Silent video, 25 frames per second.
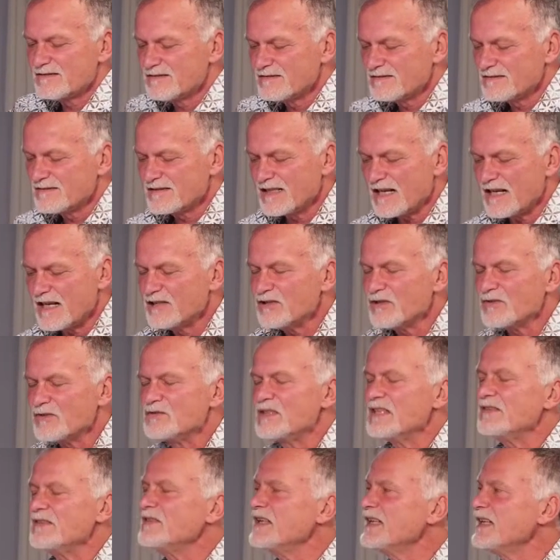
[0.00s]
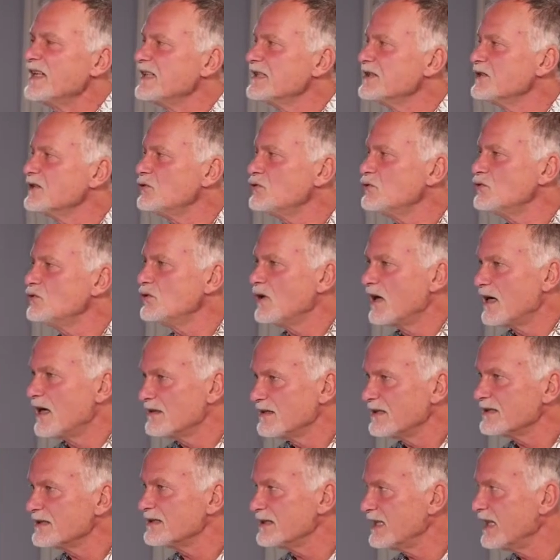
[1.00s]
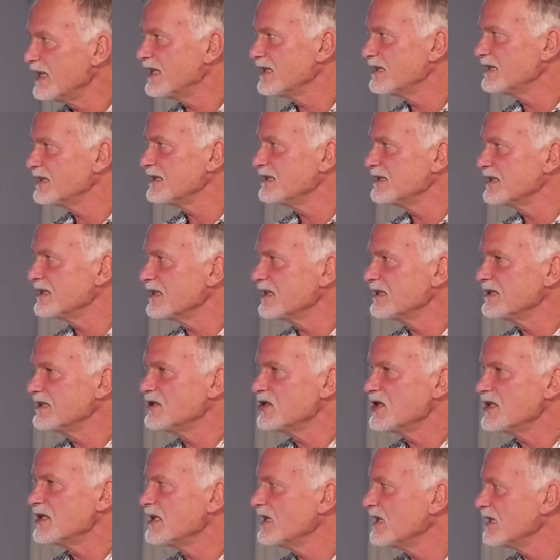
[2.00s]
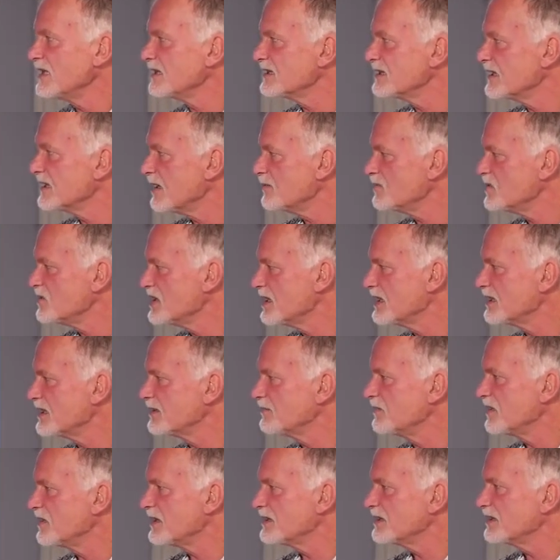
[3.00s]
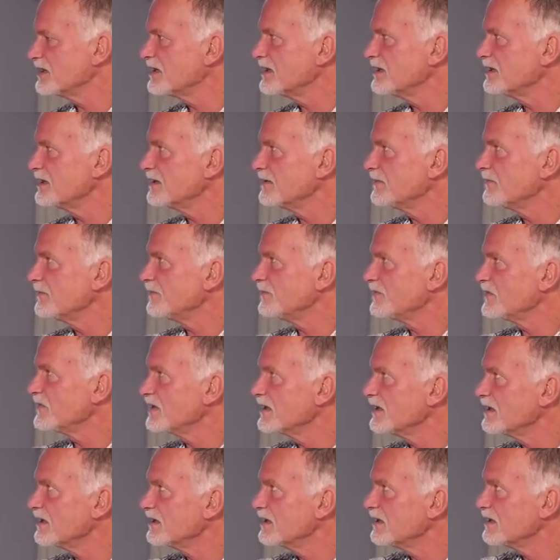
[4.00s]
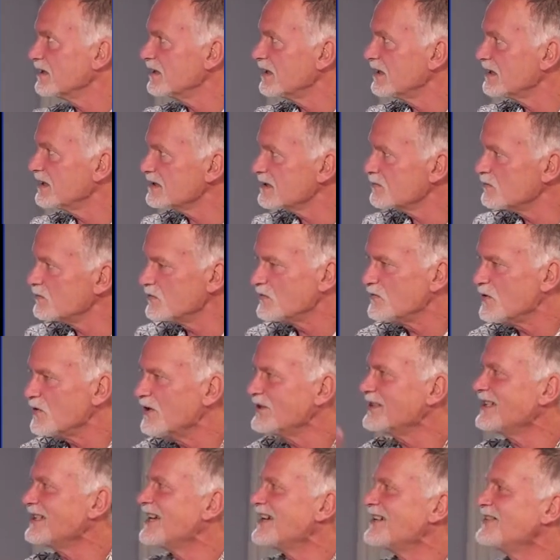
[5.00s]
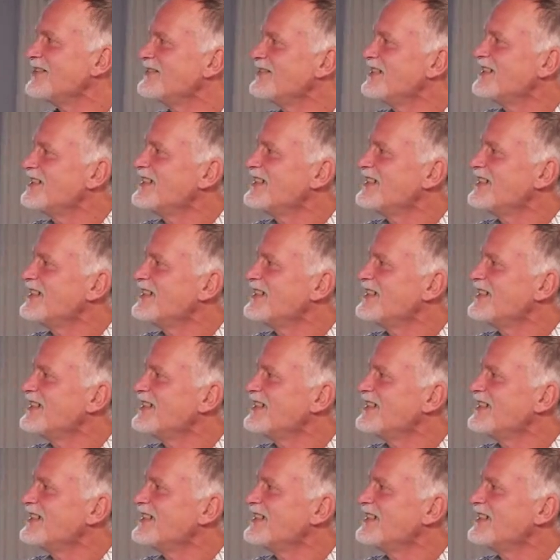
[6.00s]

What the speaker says: kind of difficult to understand. It's an engineering subject, but let's move on now.